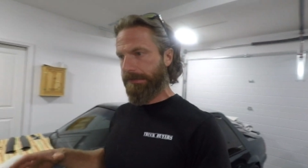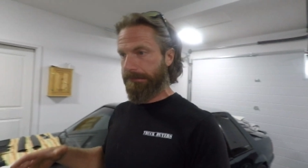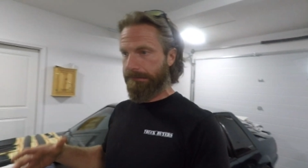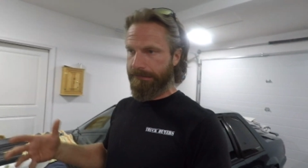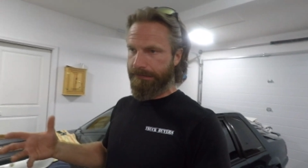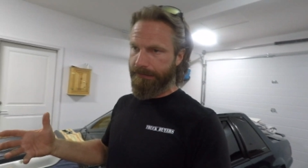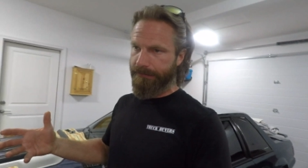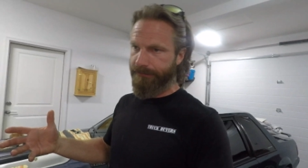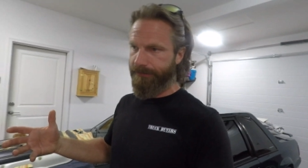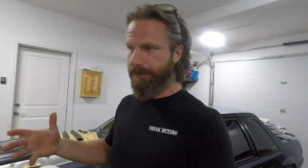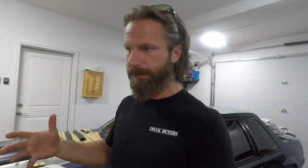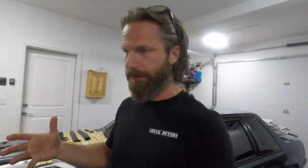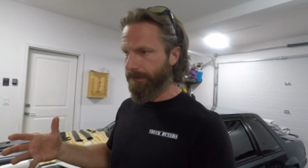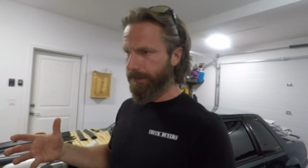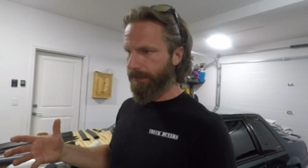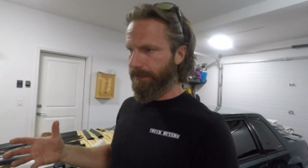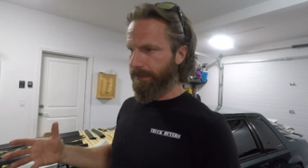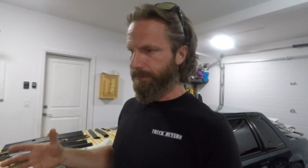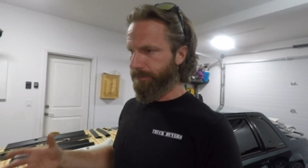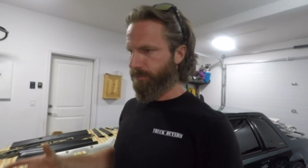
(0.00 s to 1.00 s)

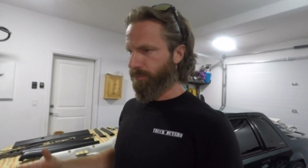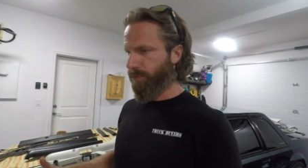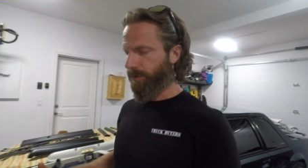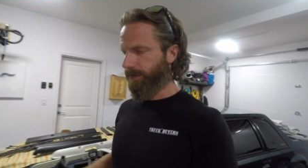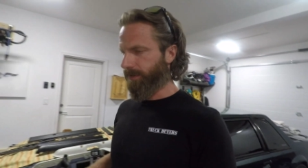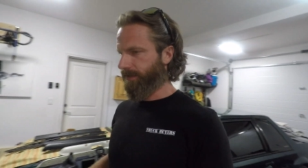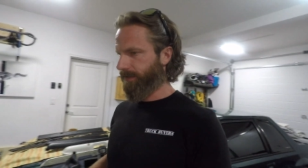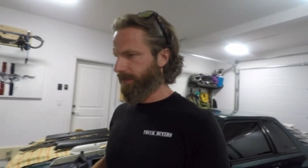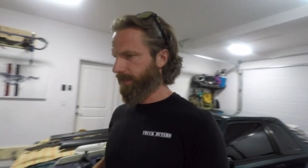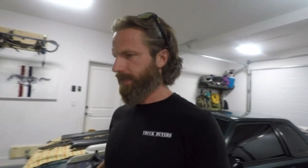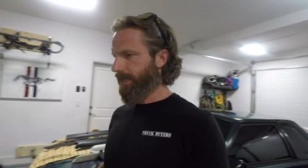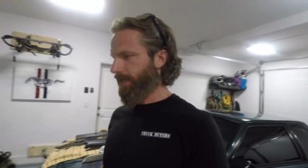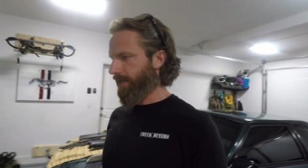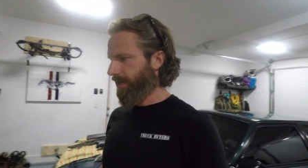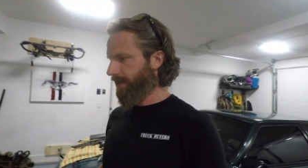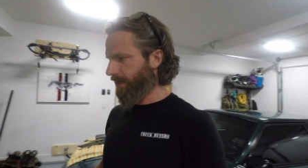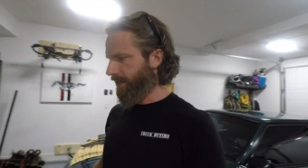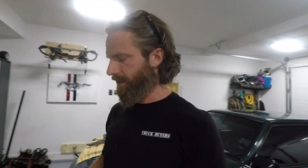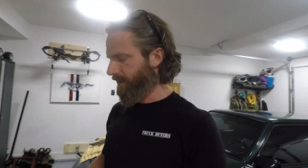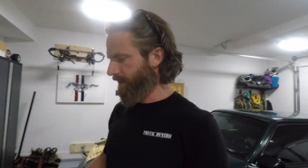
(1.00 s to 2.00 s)
fairly
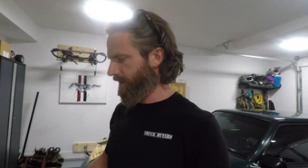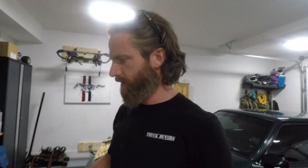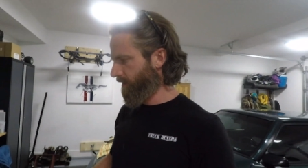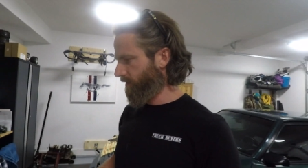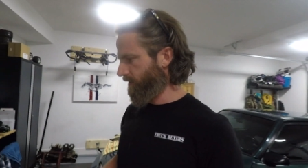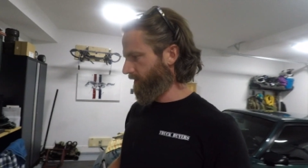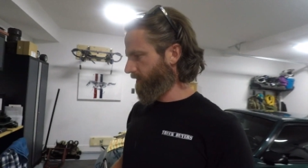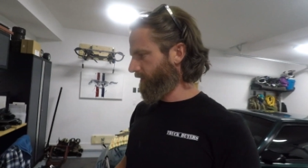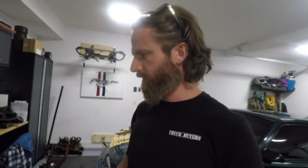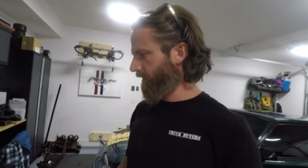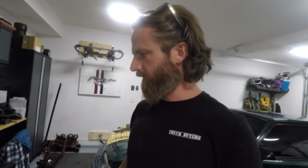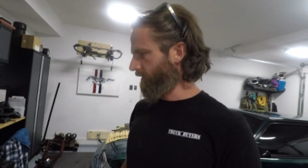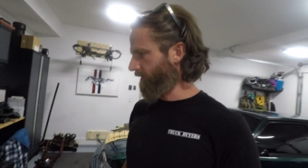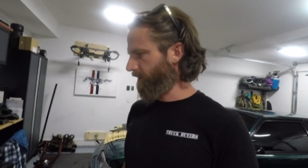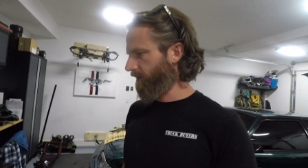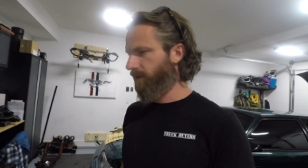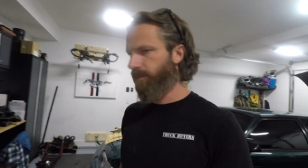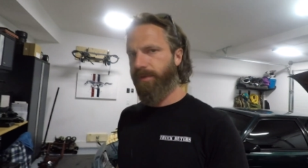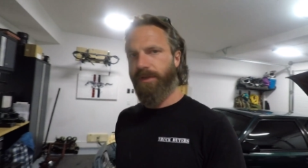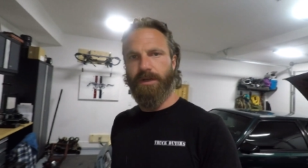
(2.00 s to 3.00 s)
pristine, I think just need a
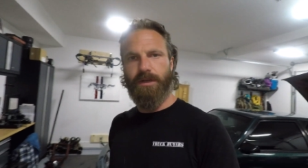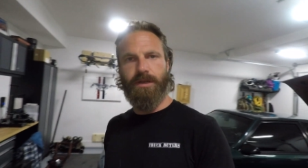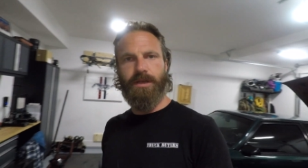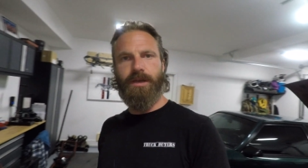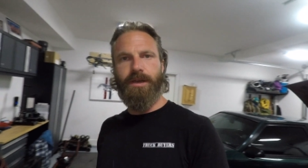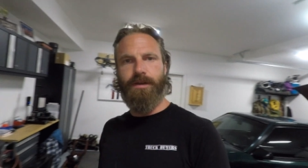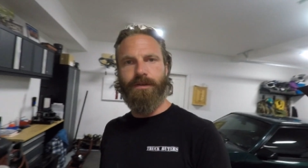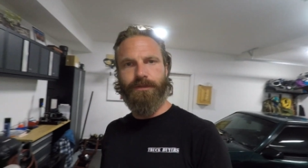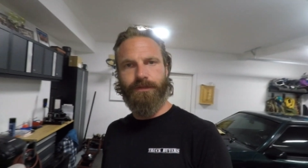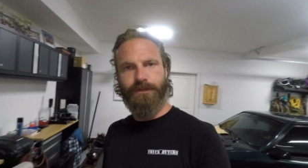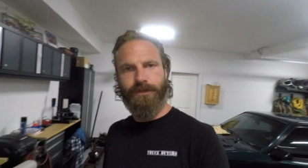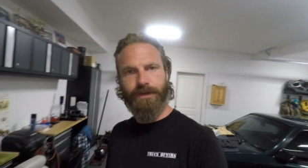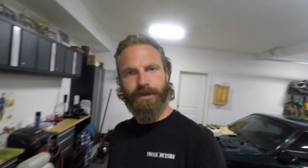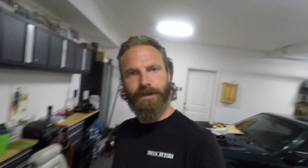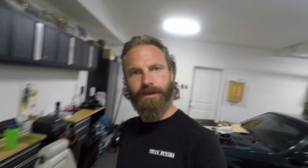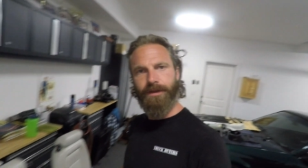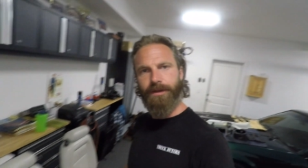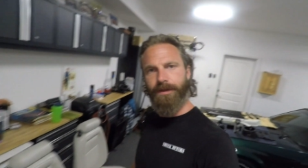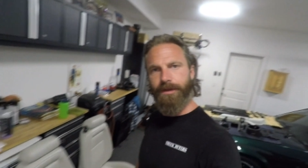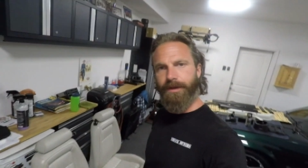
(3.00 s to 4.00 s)
little bit of love,
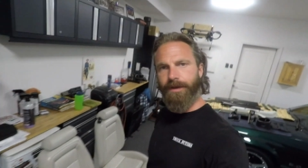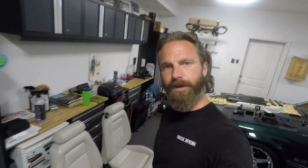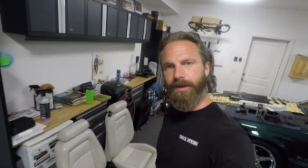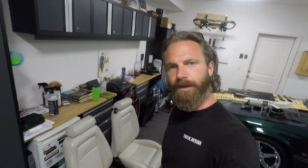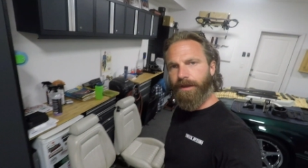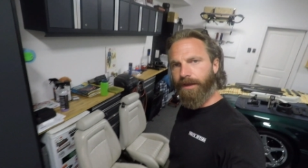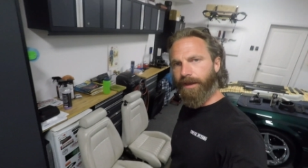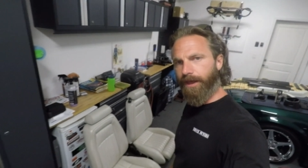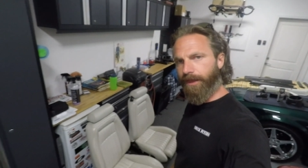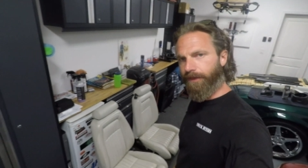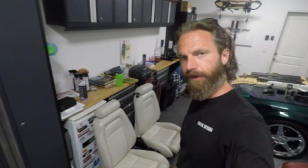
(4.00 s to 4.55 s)
leather